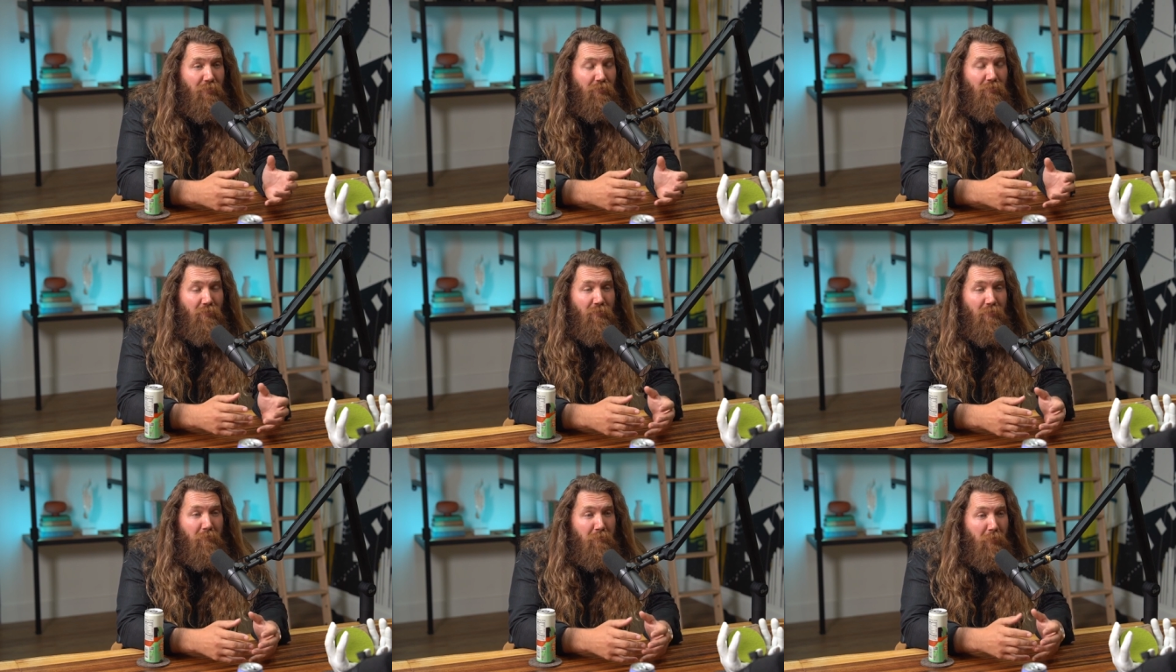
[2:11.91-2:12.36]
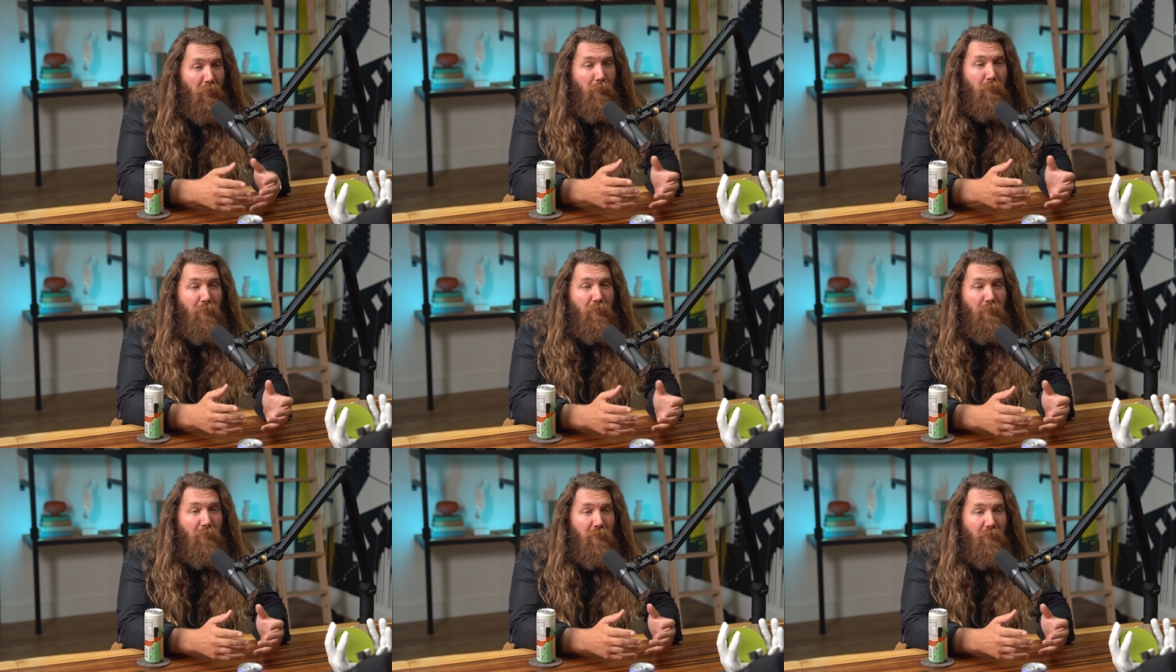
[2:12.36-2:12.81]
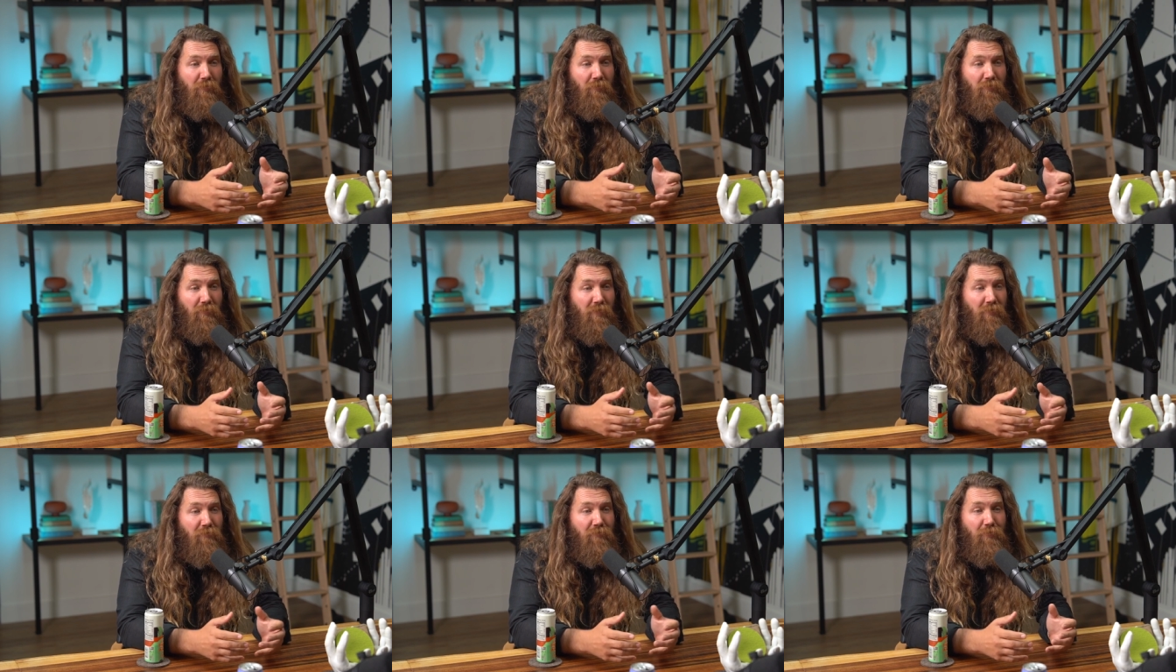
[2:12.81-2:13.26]
which was a mobile
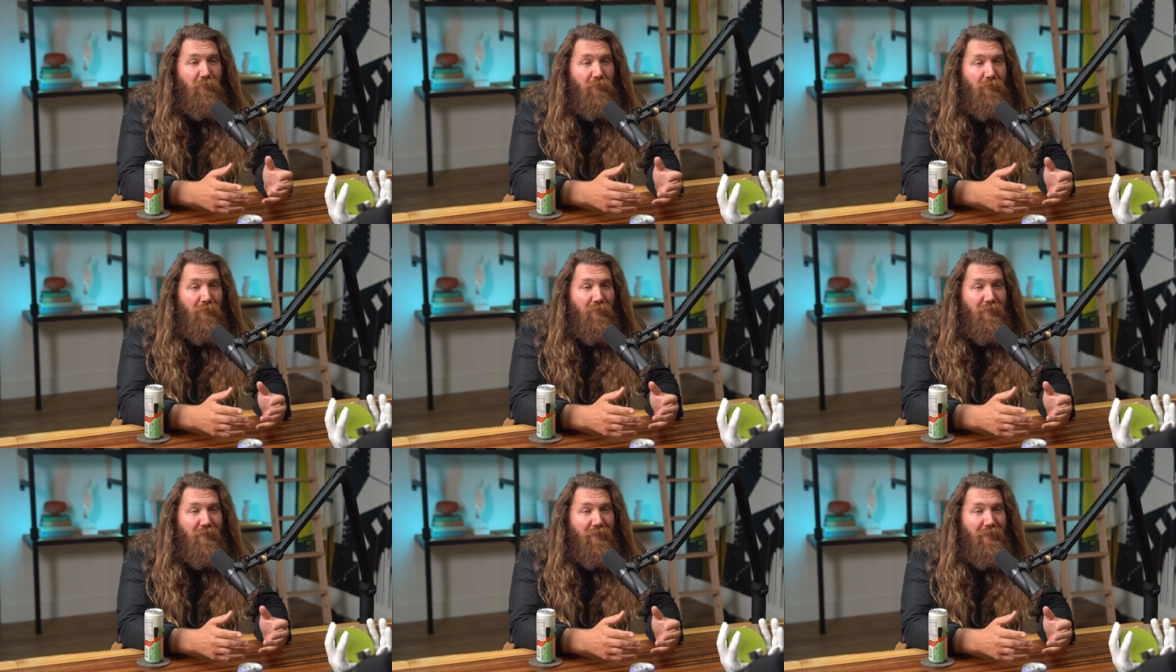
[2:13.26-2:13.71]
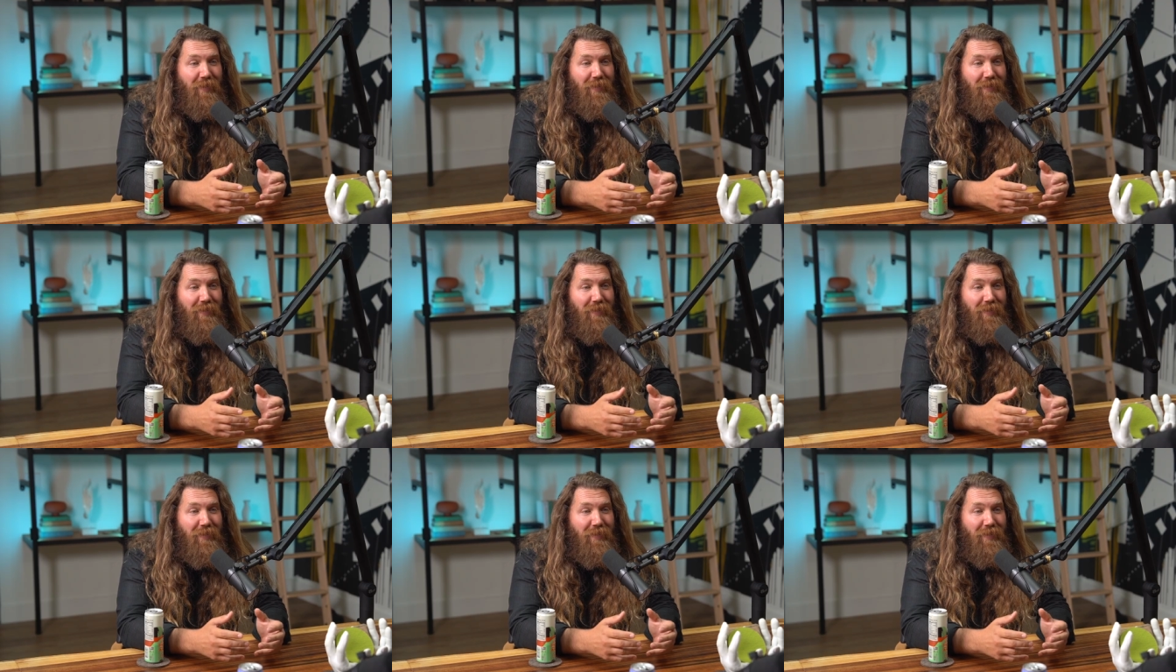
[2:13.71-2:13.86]
seafood